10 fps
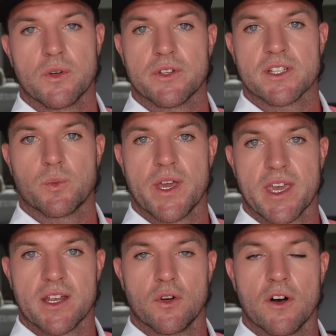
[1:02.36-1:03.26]
We've got this
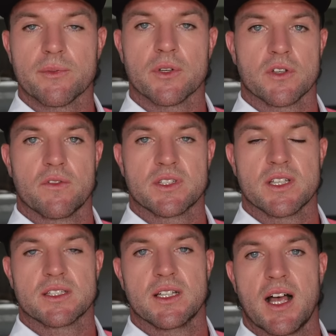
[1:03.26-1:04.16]
weekend off because obviously
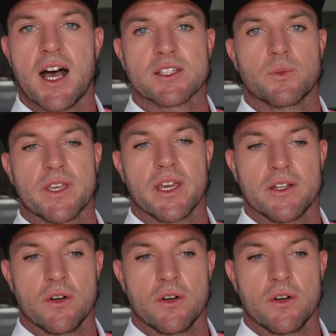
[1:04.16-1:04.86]
it's the last weekend